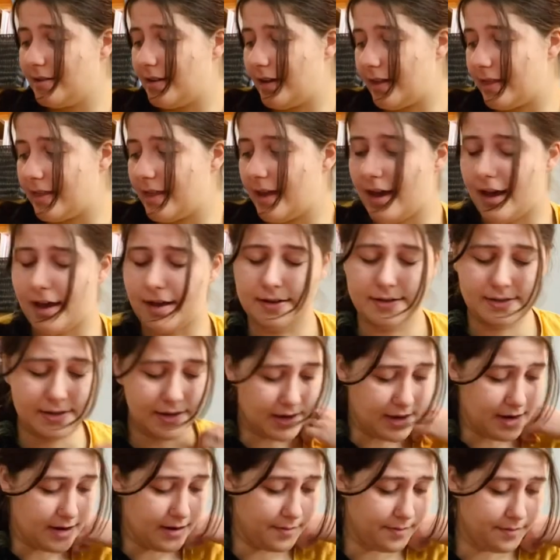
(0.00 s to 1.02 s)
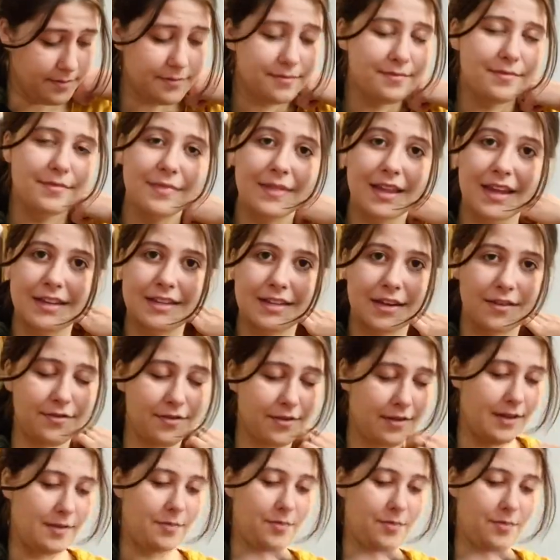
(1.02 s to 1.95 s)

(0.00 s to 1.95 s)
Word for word: like that. Um, it definitely